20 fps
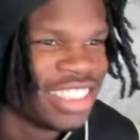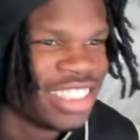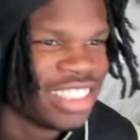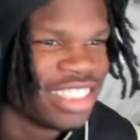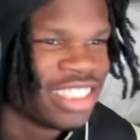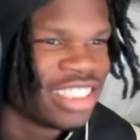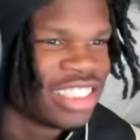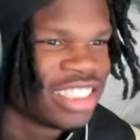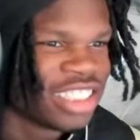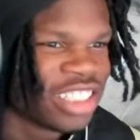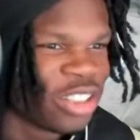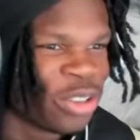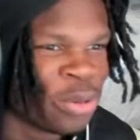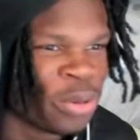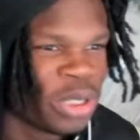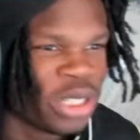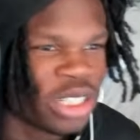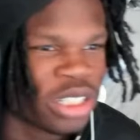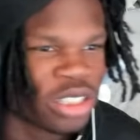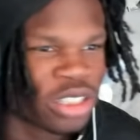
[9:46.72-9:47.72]
is a
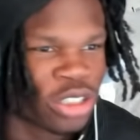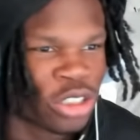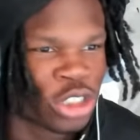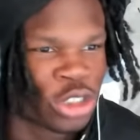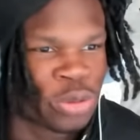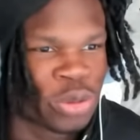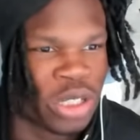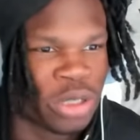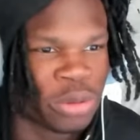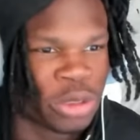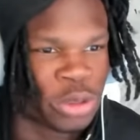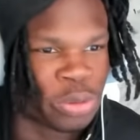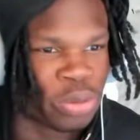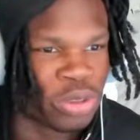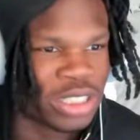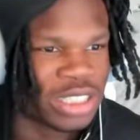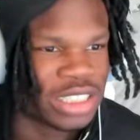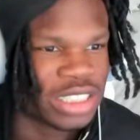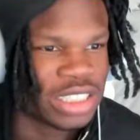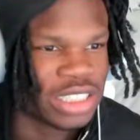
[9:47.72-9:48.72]
weak Coach Promise
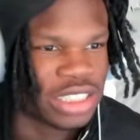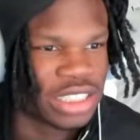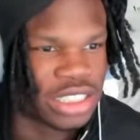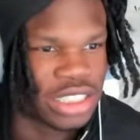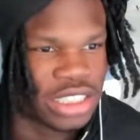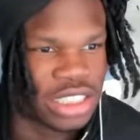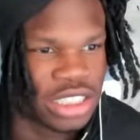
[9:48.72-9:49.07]
Press.